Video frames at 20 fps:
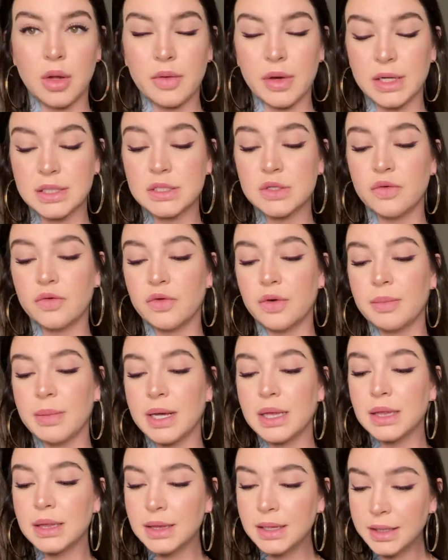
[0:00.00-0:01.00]
Okay, so for my
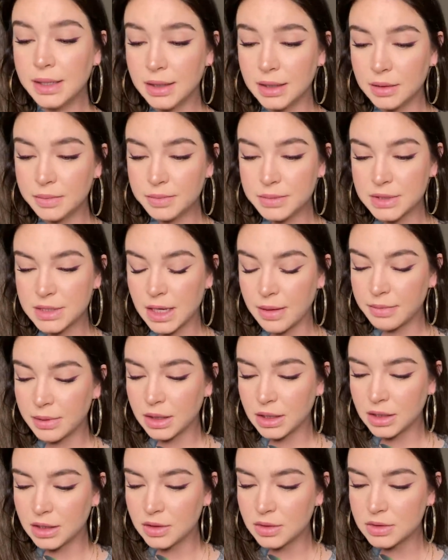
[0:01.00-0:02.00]
lips, I'm gonna
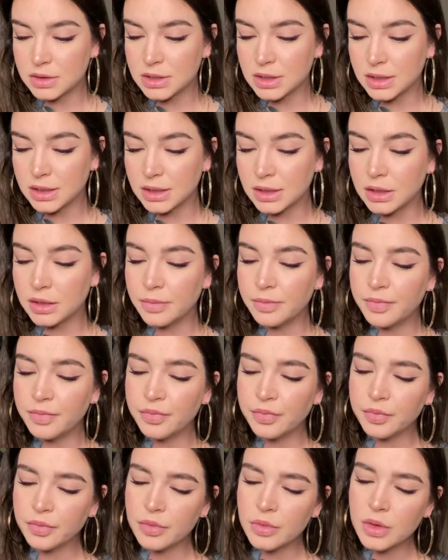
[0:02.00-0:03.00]
use the
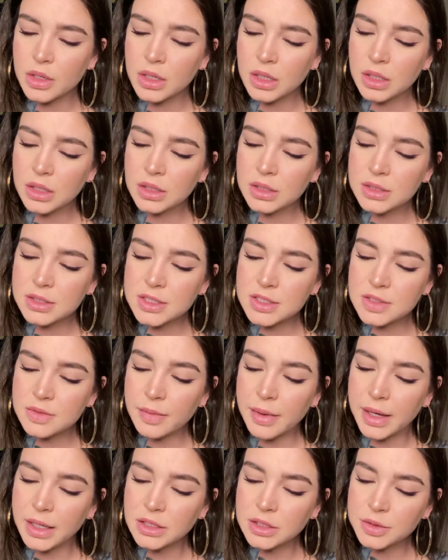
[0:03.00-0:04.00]

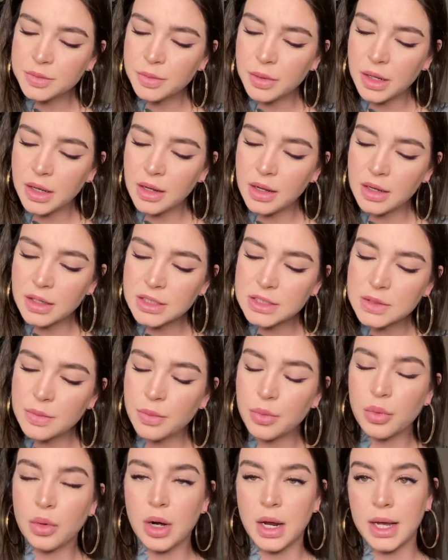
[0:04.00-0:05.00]
Smashbox
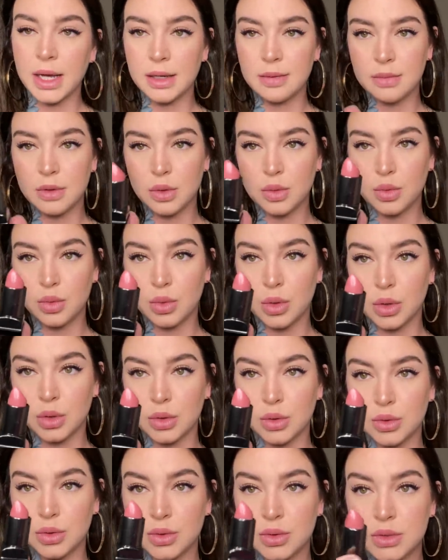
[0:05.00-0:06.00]
Prime
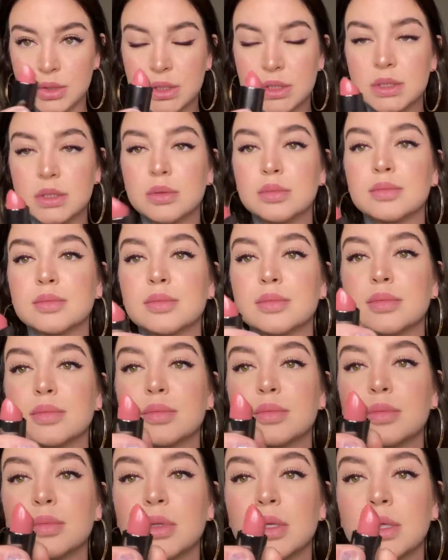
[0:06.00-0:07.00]
Rose
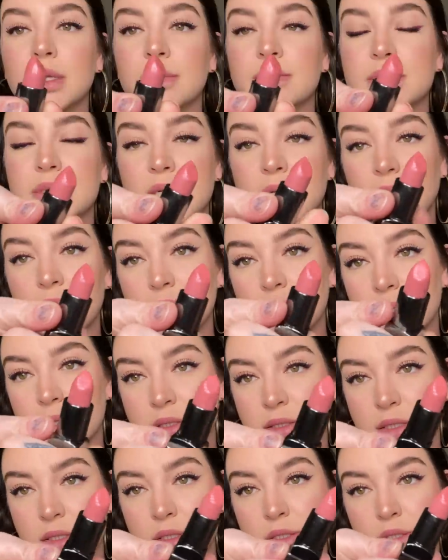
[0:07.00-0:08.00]
lipstick.
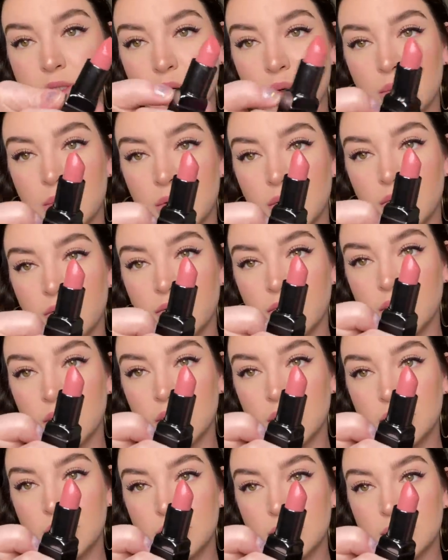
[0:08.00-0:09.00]
This is so
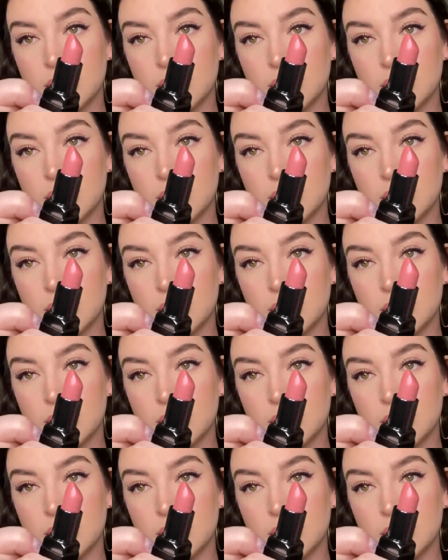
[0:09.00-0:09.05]
beautiful.